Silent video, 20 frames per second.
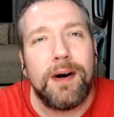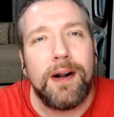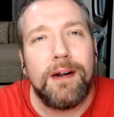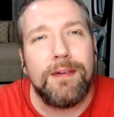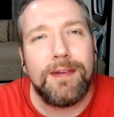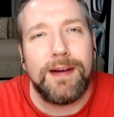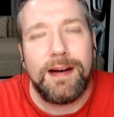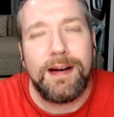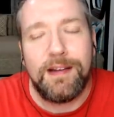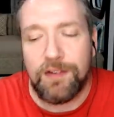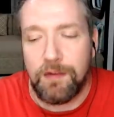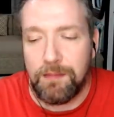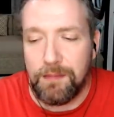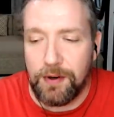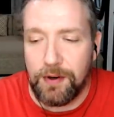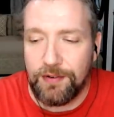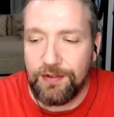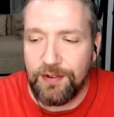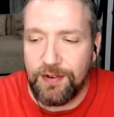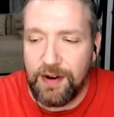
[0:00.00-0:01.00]
I don't think he's a
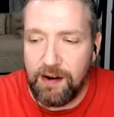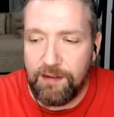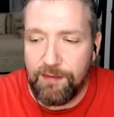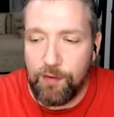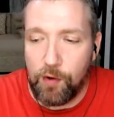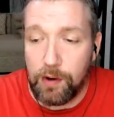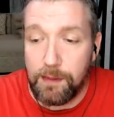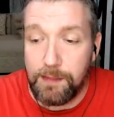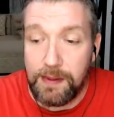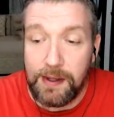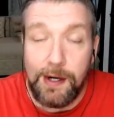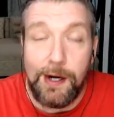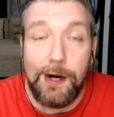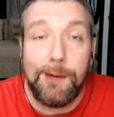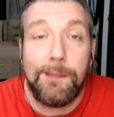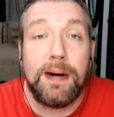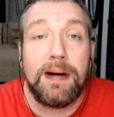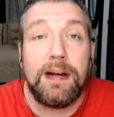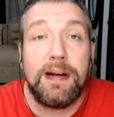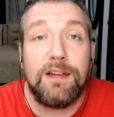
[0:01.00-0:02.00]
mercenary for him,
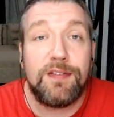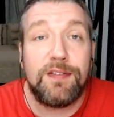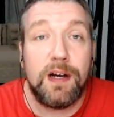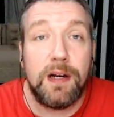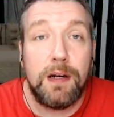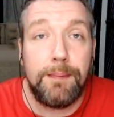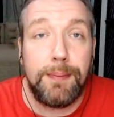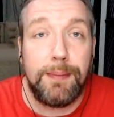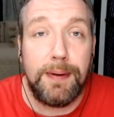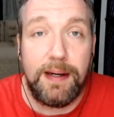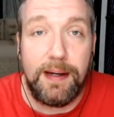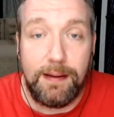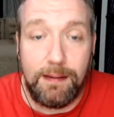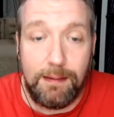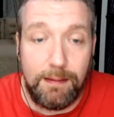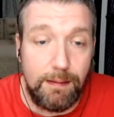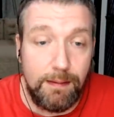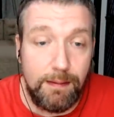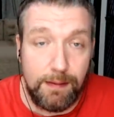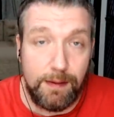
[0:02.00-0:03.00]
but he's going to be,
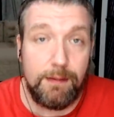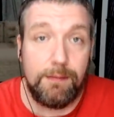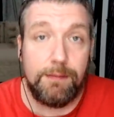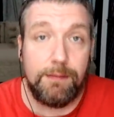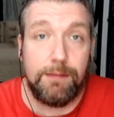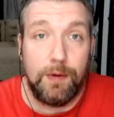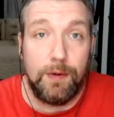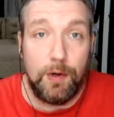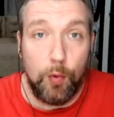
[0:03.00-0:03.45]
you know,